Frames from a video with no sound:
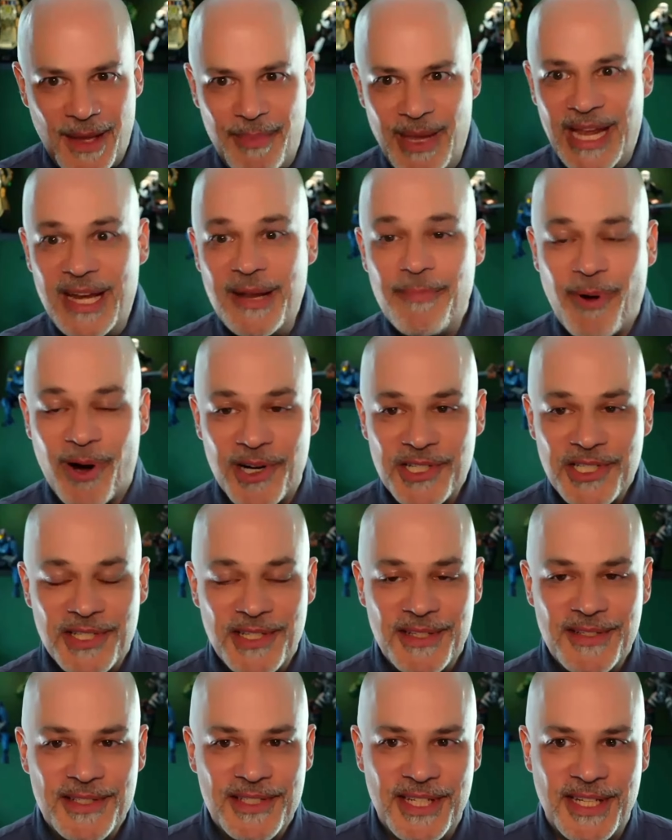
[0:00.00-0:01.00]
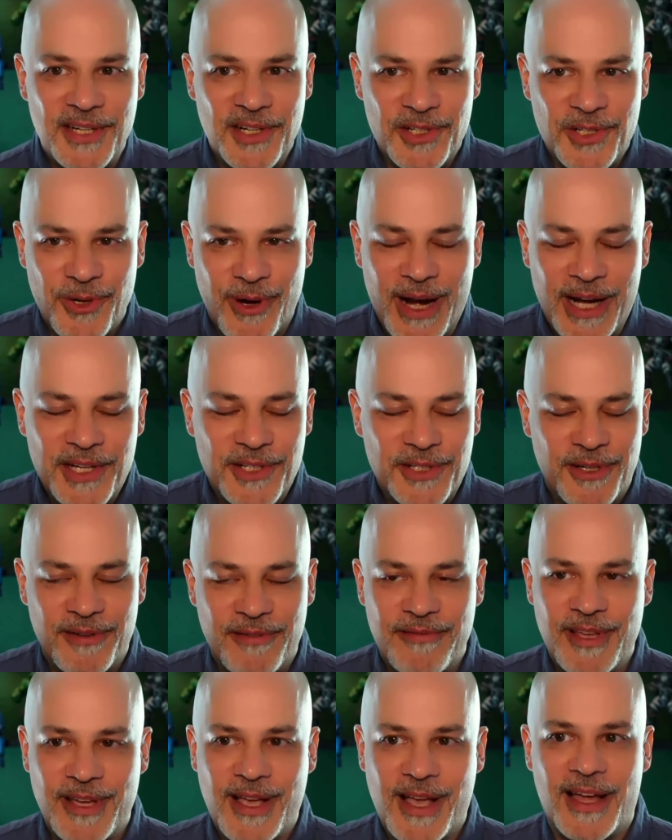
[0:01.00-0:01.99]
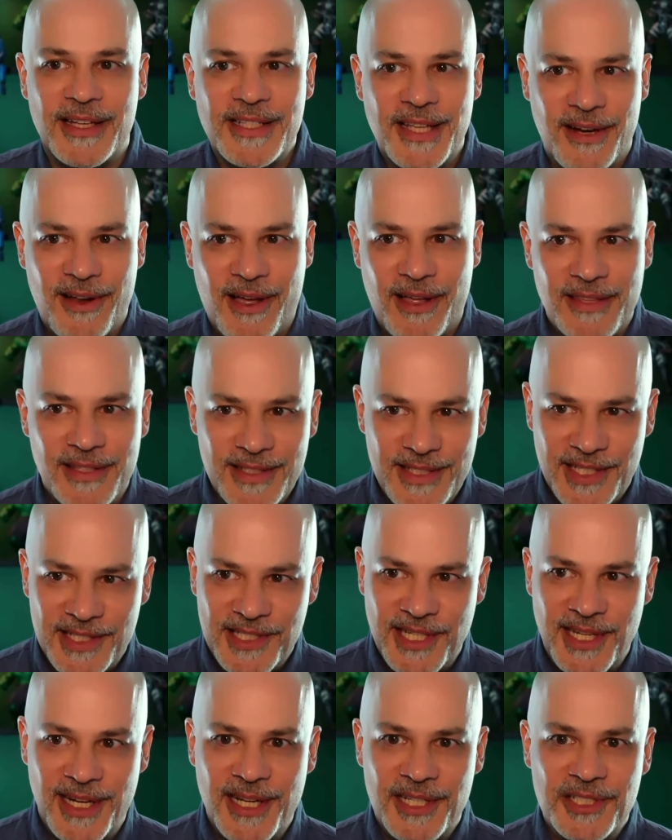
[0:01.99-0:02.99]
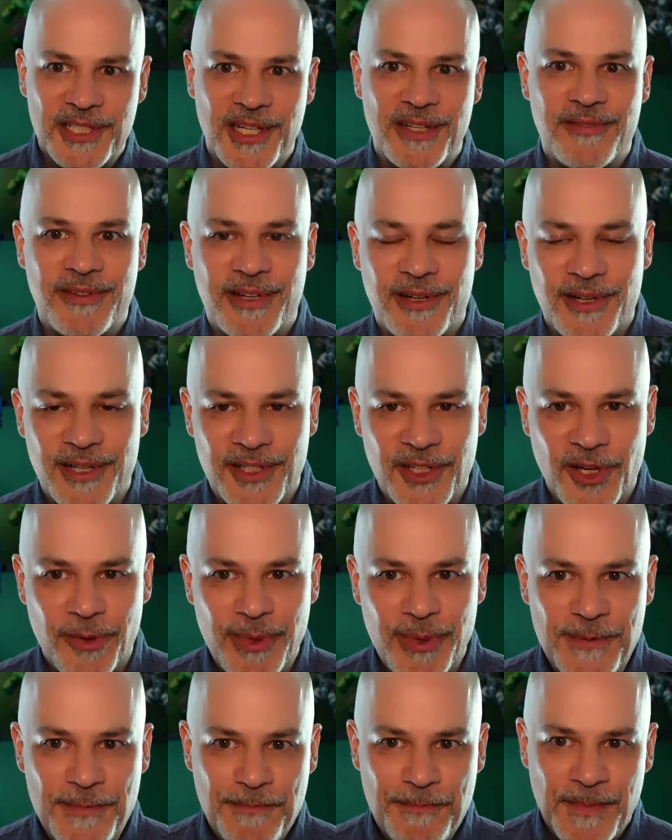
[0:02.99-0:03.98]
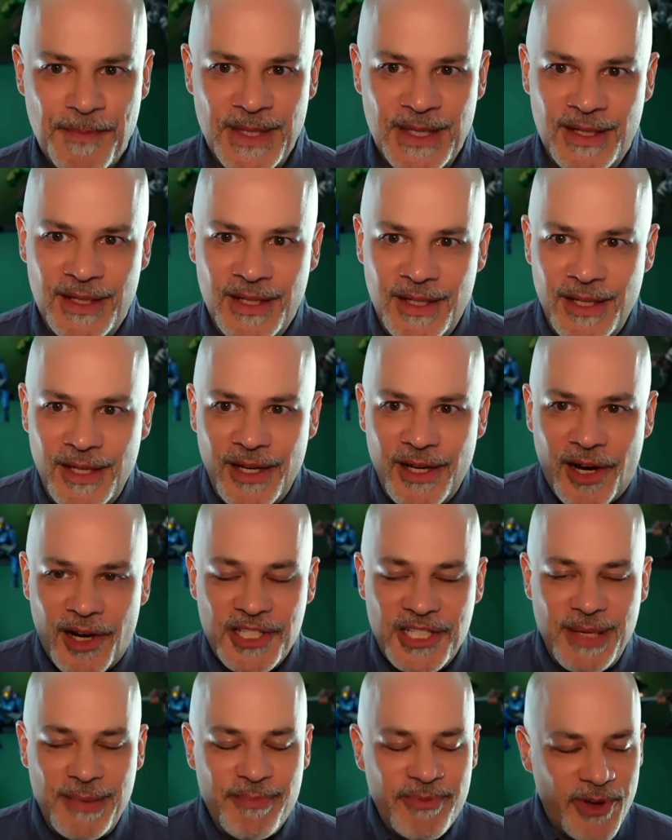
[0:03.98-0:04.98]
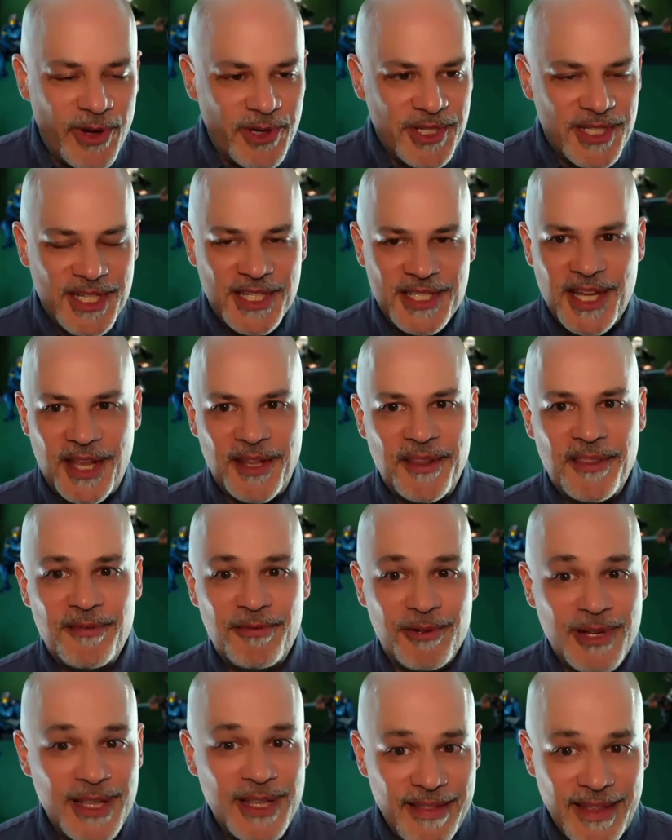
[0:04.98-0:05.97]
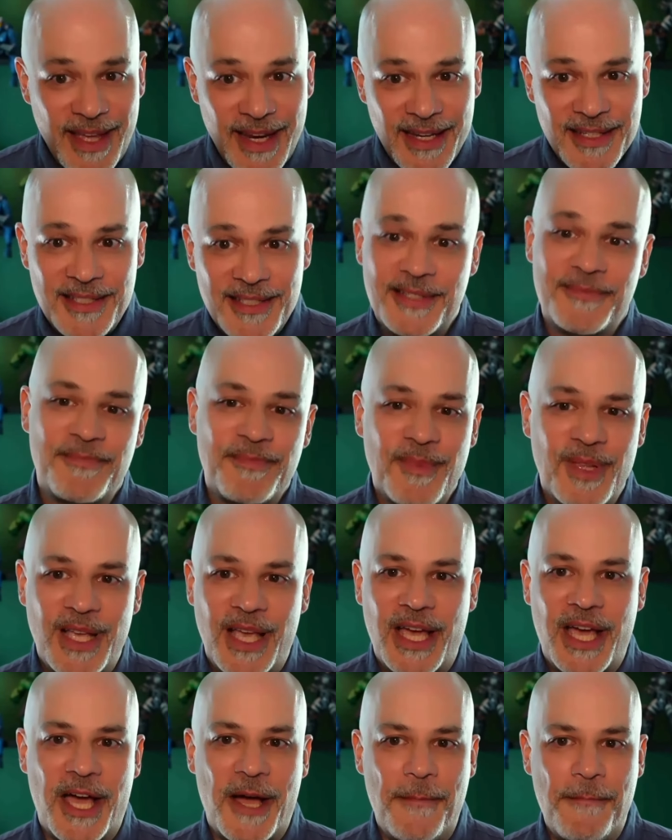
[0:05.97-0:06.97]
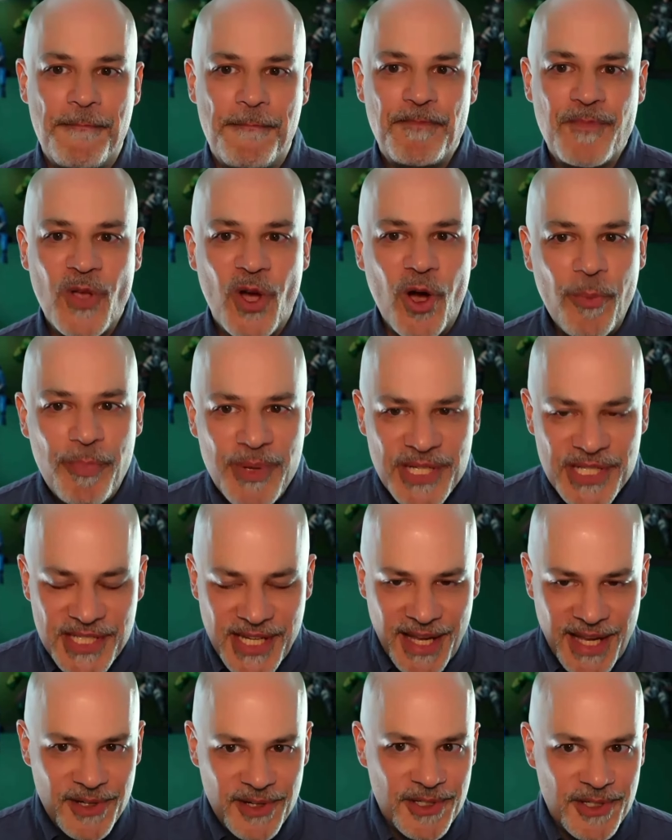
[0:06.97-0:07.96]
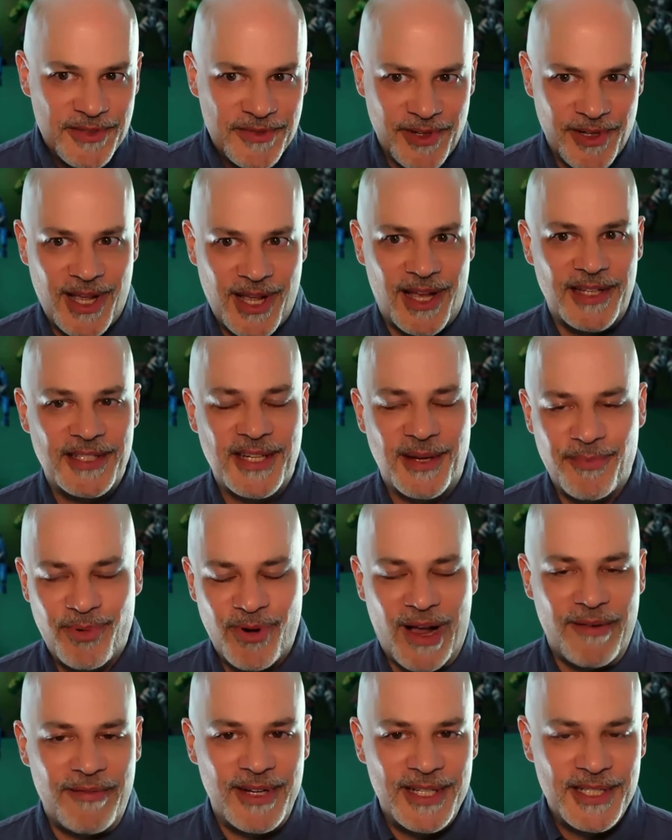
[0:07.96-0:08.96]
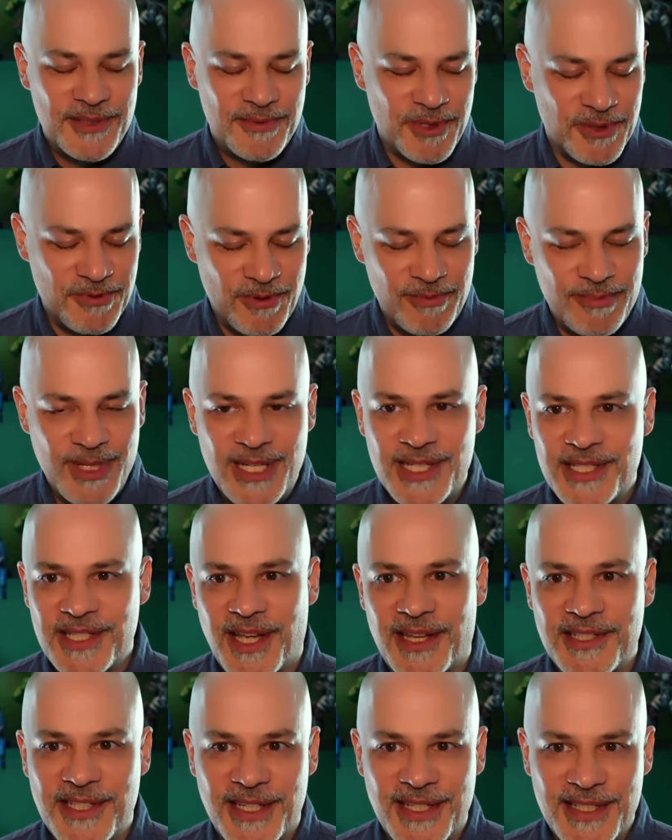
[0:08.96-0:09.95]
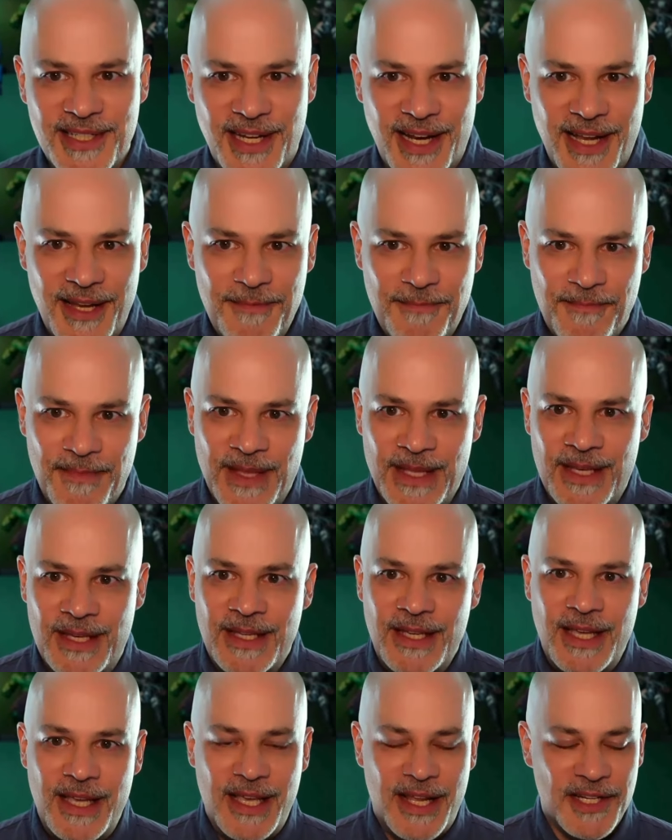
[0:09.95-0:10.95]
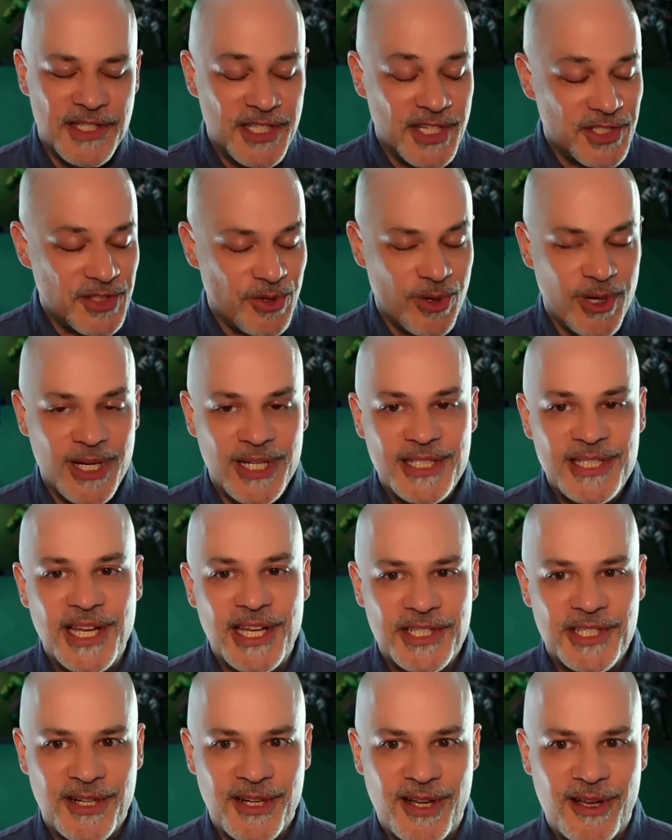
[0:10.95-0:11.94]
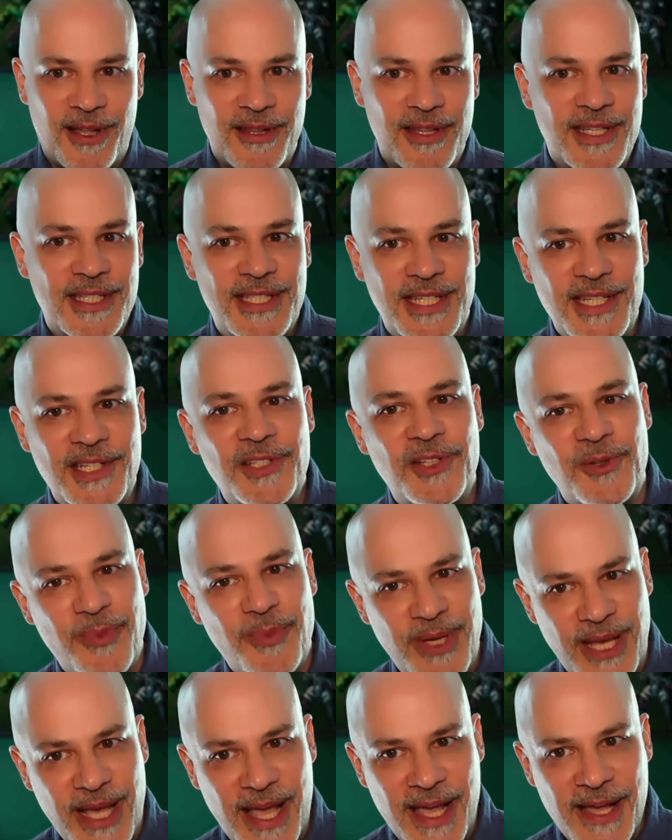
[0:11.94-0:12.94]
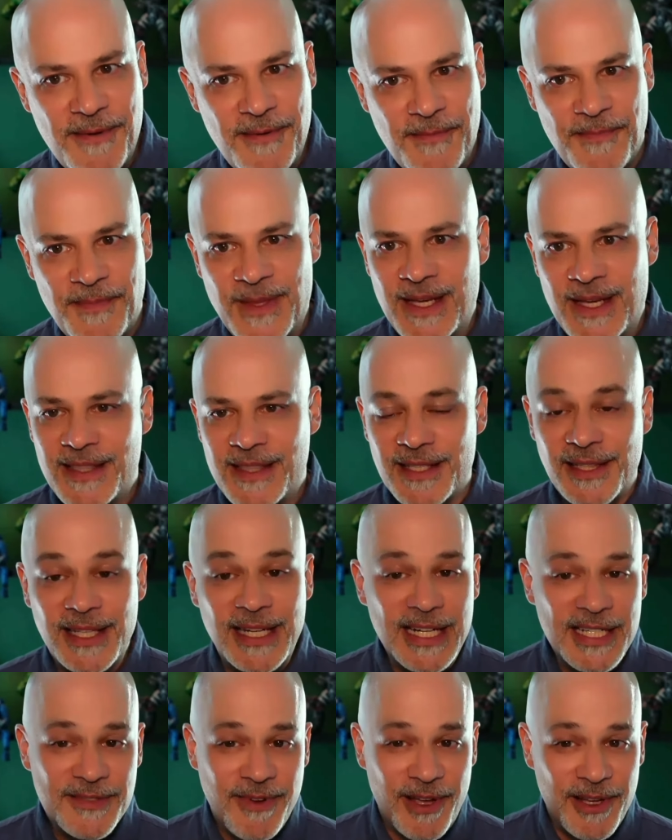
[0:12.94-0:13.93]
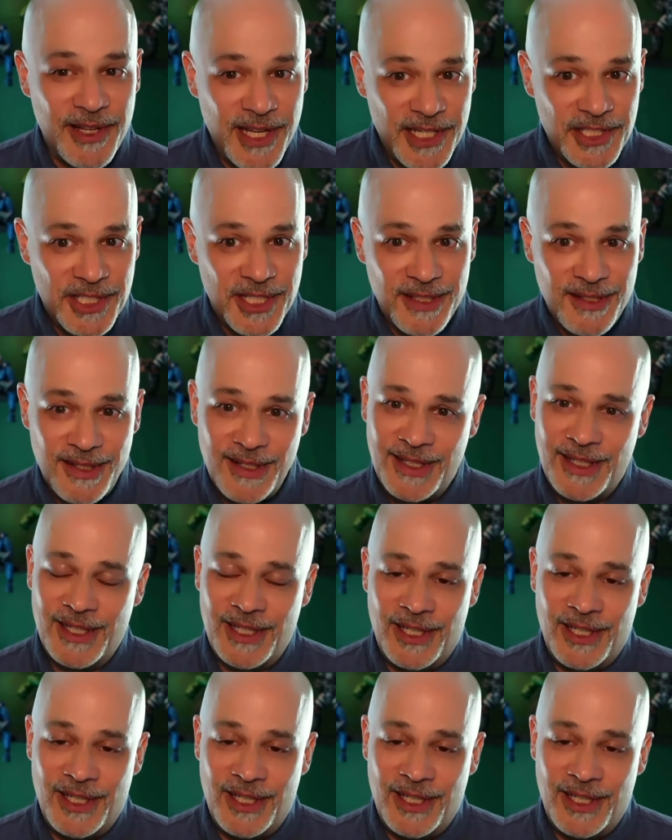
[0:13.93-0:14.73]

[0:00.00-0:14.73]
I'm Andy Parsons, Senior Director of the Content Authenticity Initiative here at Adobe. Our team focuses on three things: open standards for content provenance, which we'll be discussing today, in a sister organization called the C2PA and the Linux Foundation.